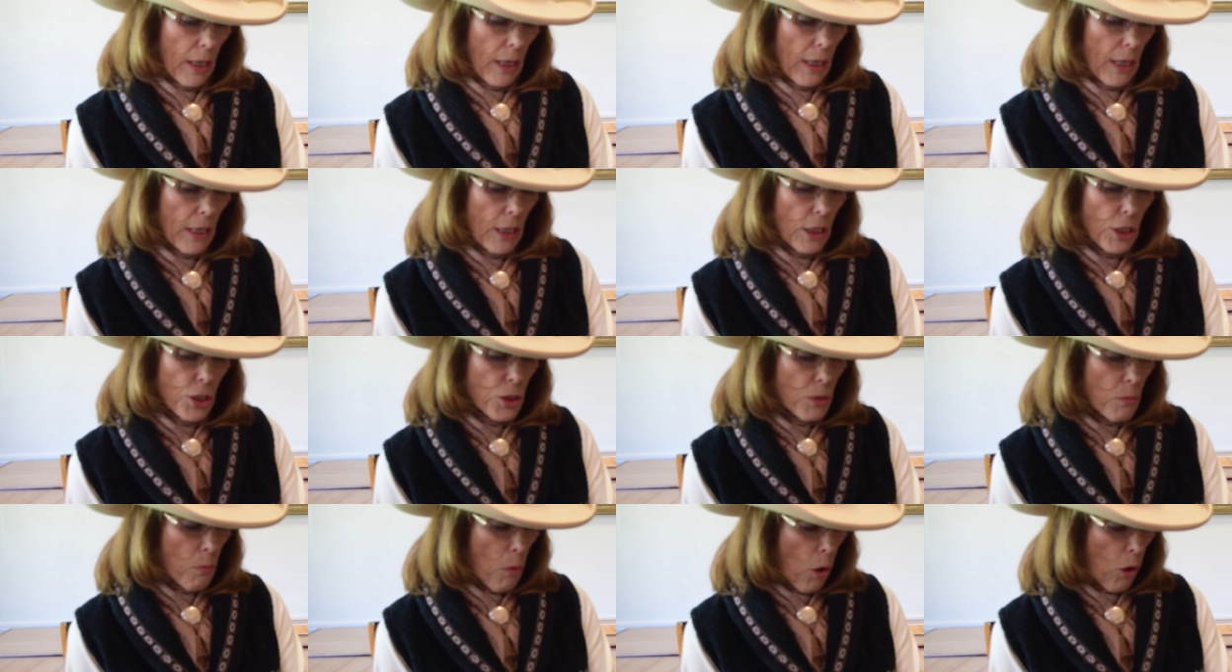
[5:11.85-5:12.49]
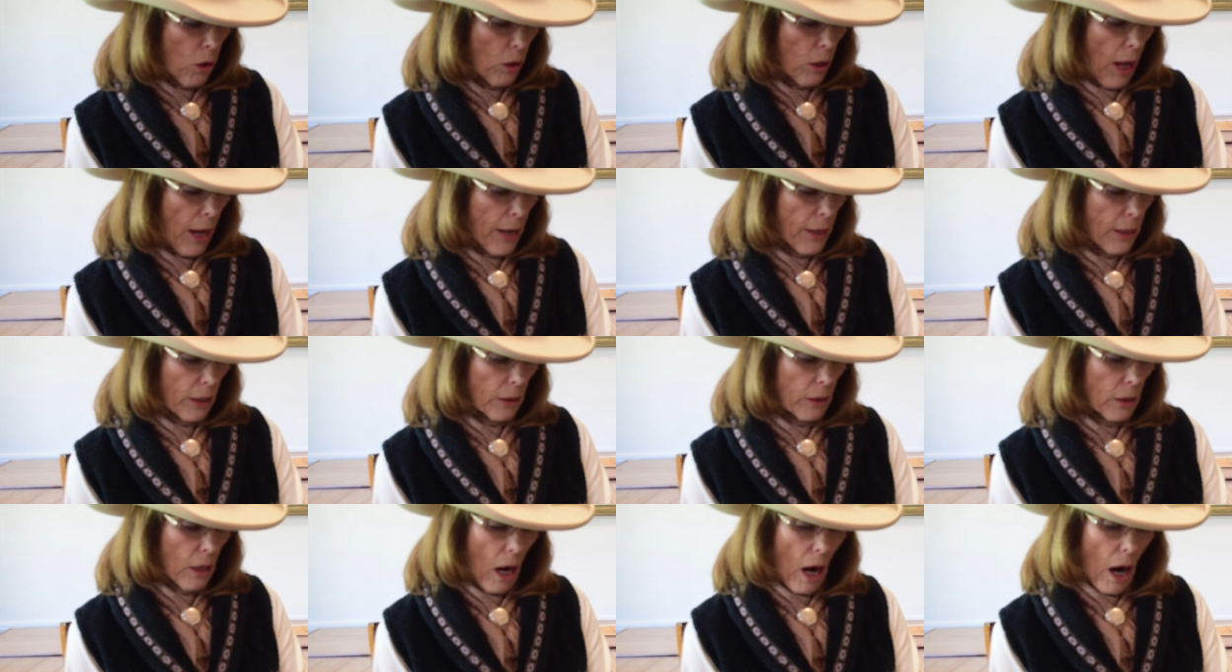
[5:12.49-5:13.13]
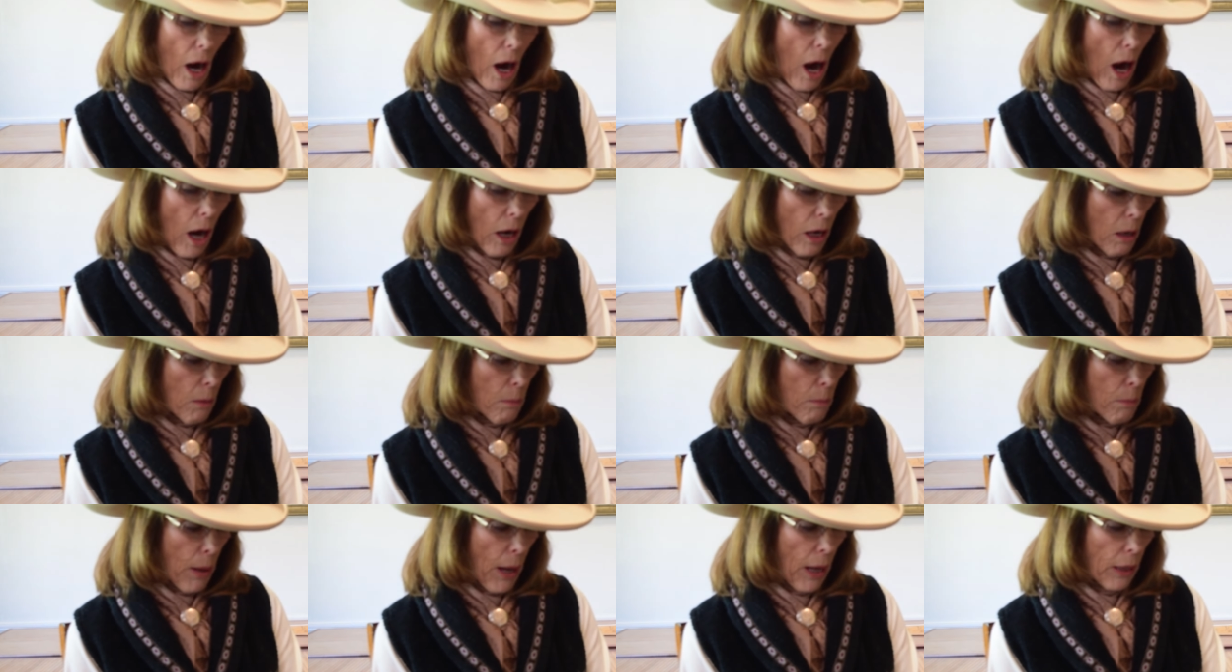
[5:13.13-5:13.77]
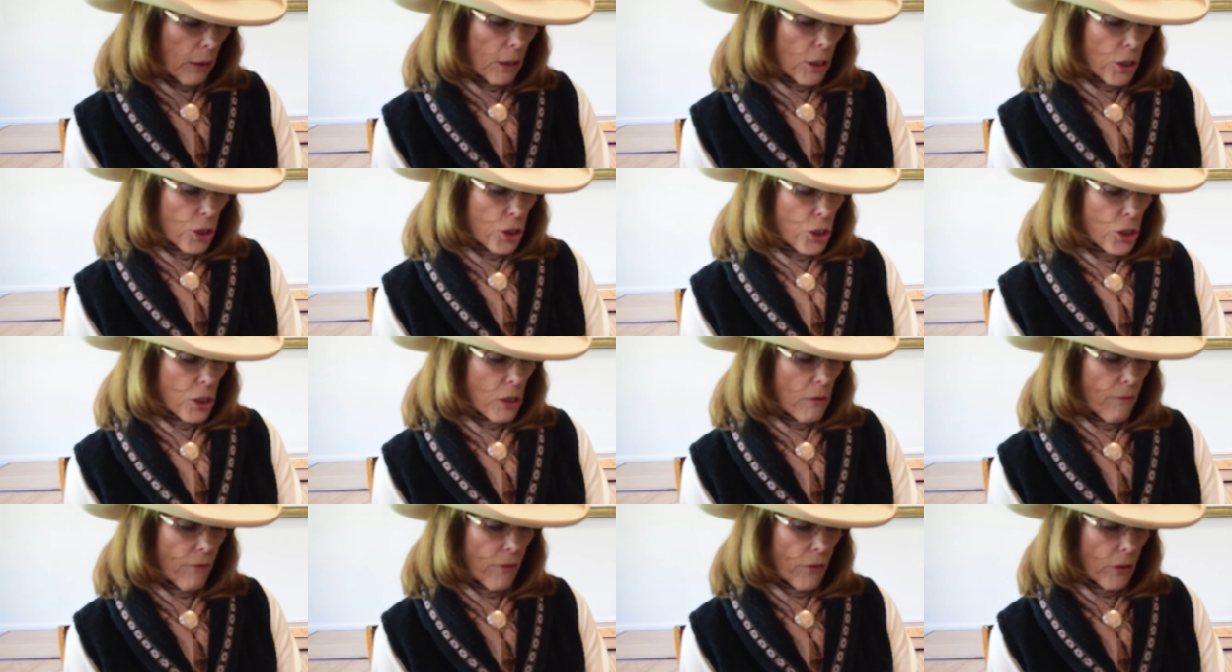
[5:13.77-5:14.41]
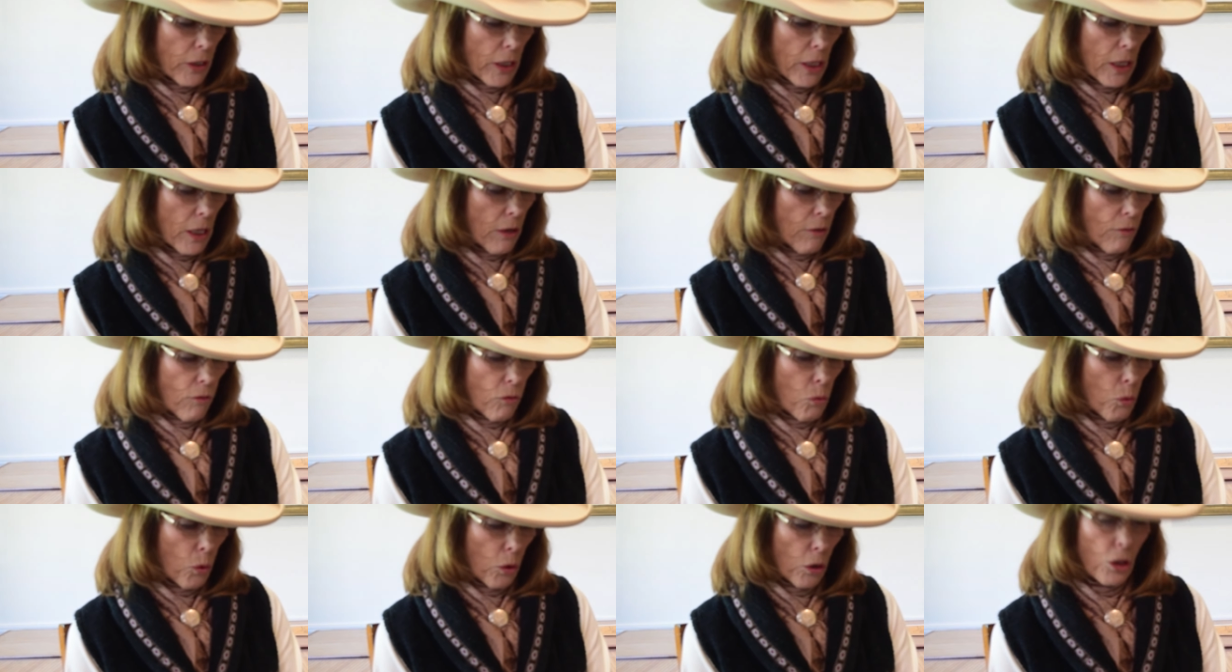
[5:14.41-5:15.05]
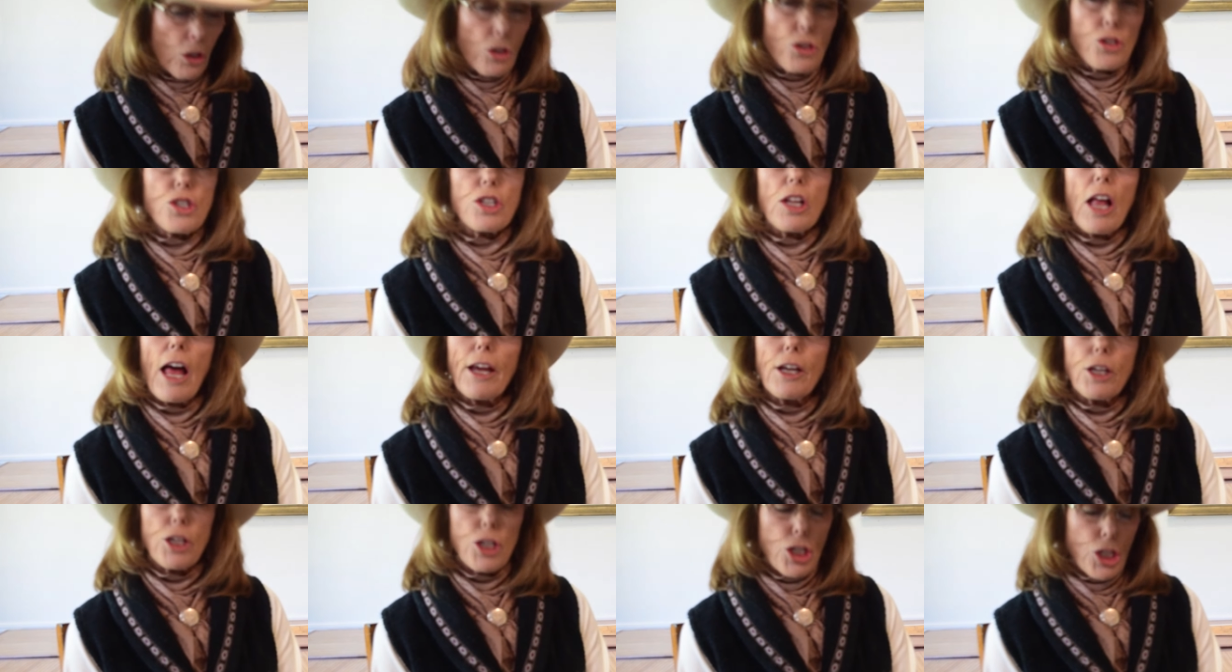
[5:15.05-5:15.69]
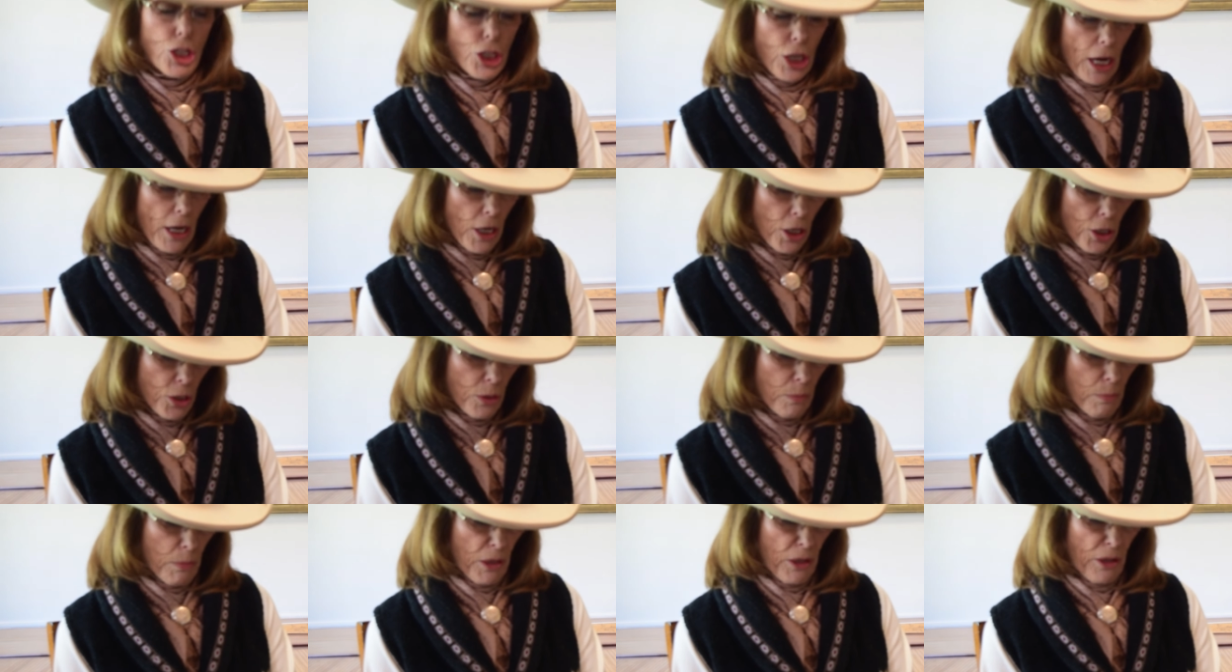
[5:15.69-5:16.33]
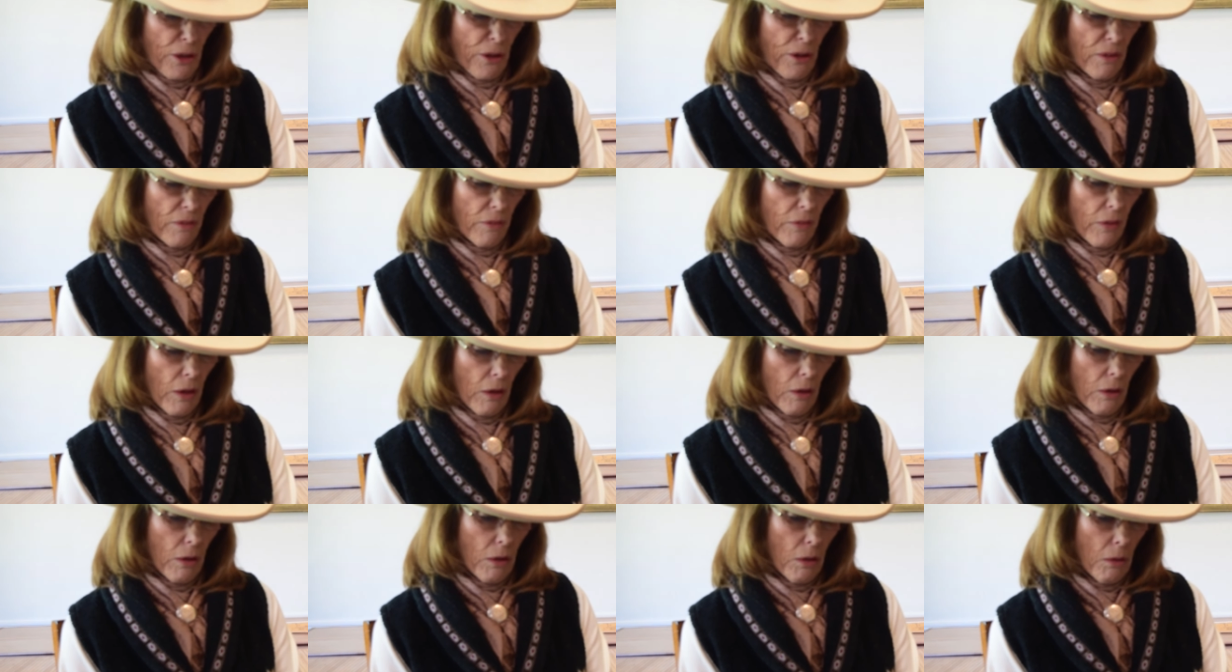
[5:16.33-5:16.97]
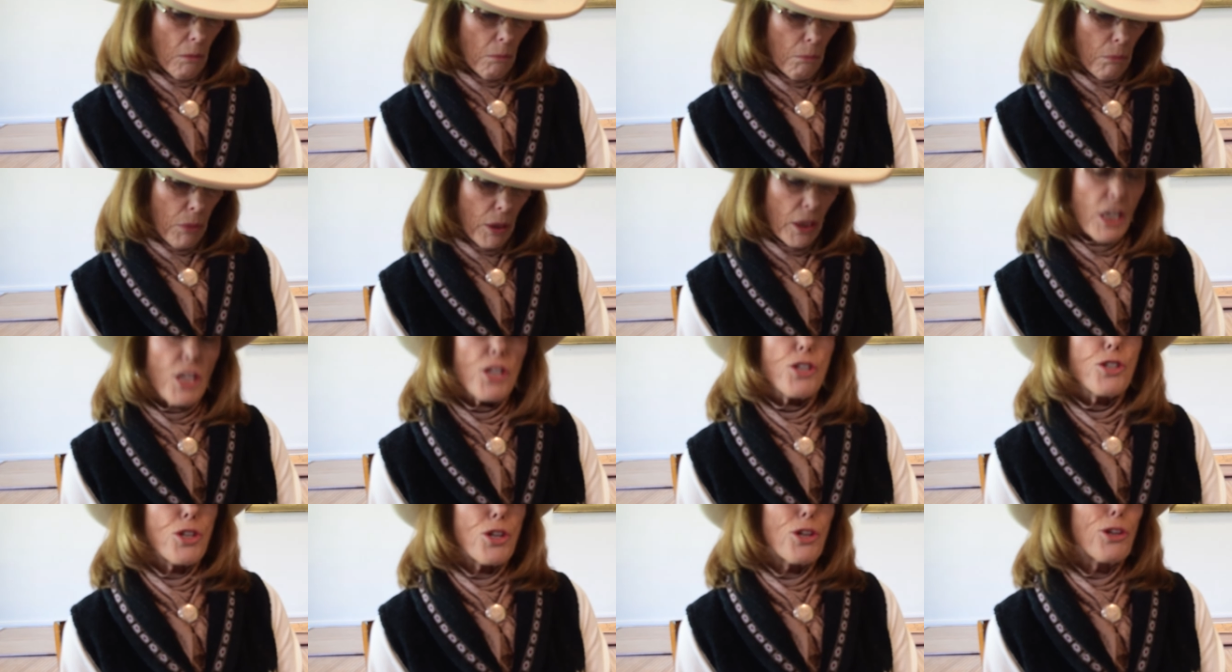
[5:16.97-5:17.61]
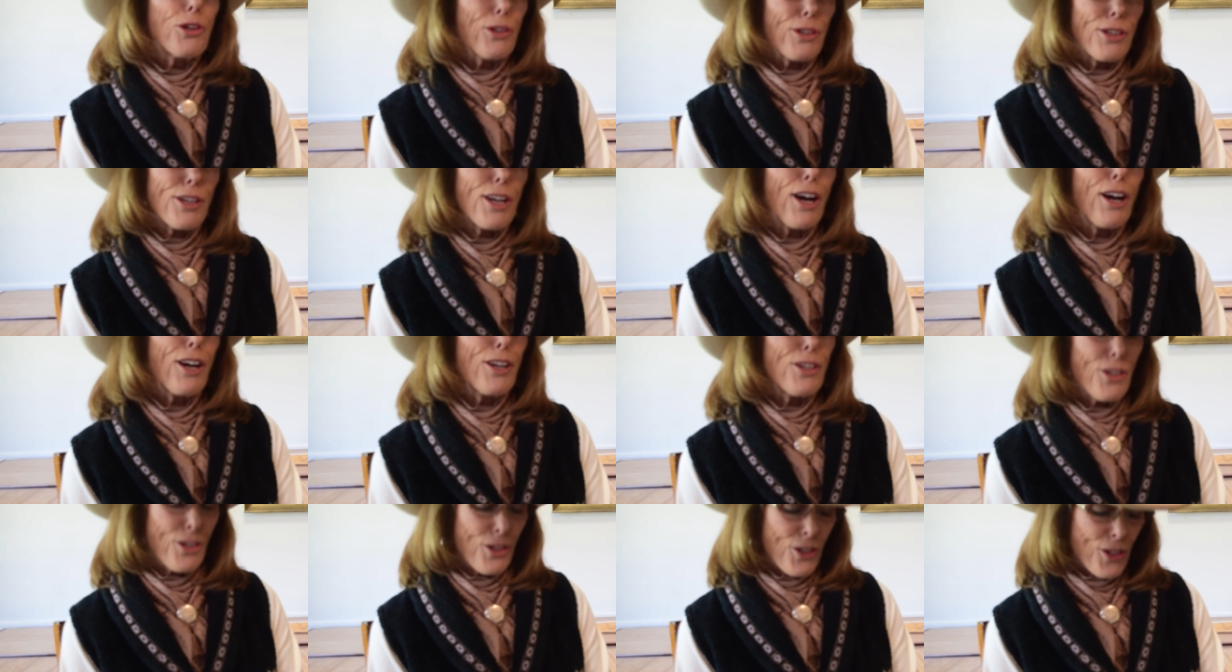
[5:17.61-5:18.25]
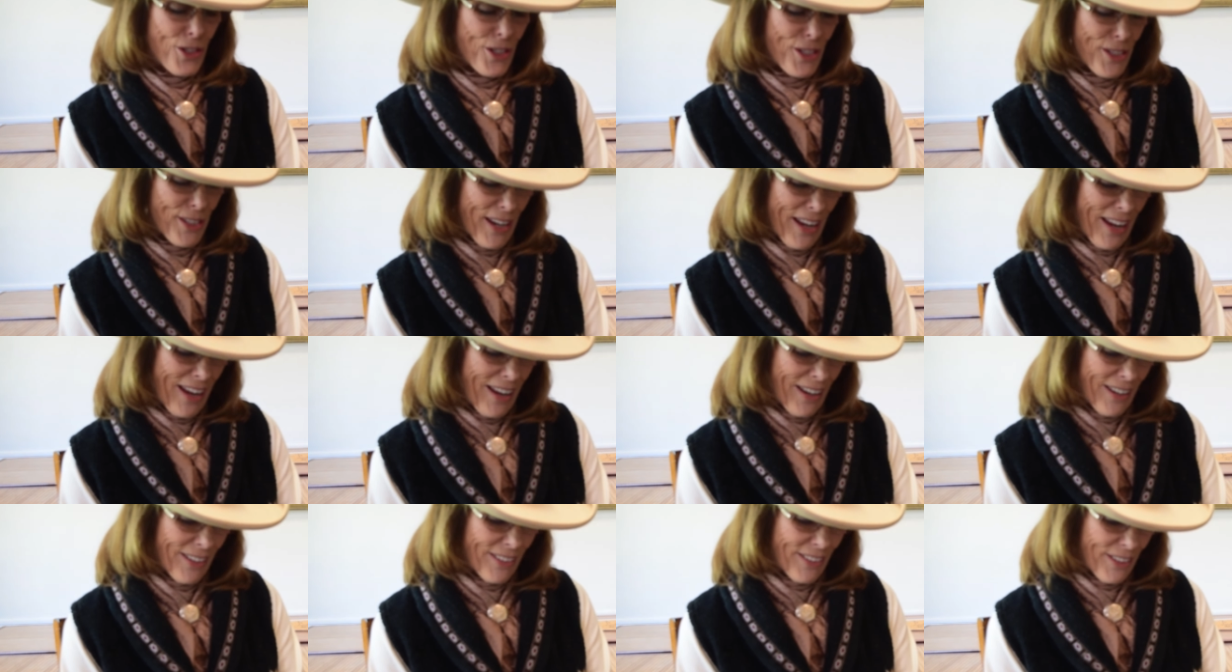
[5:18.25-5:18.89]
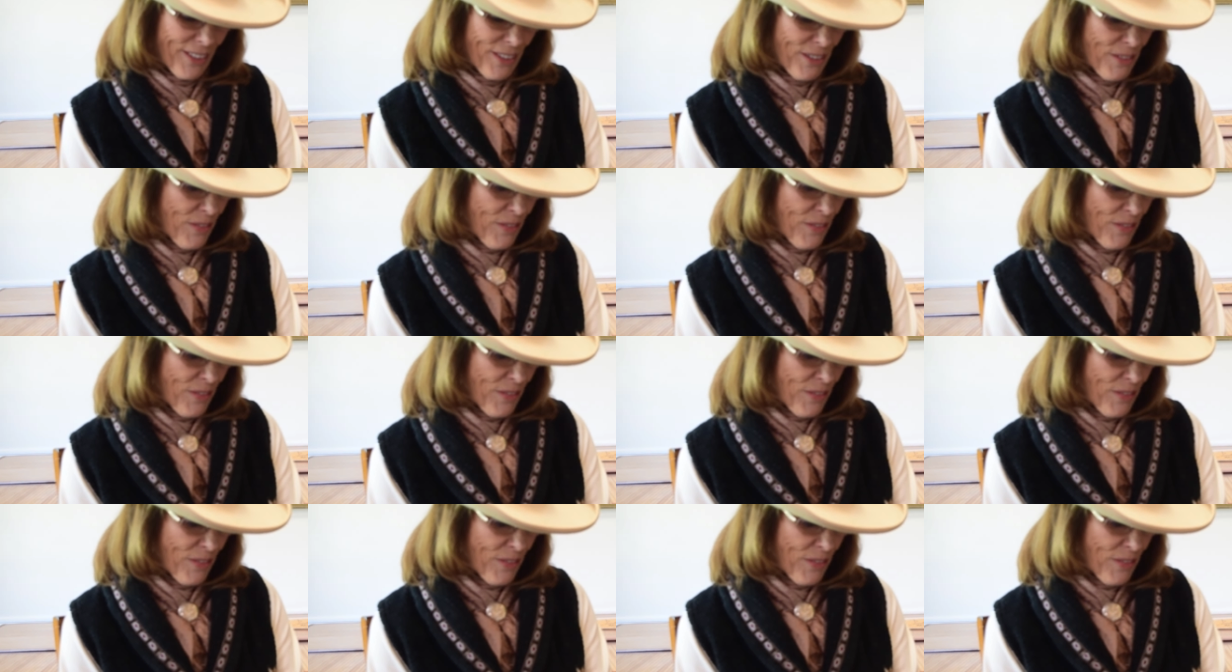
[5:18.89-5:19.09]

It is more like an a cappella symphony of words like Shakespeare, but easier to understand.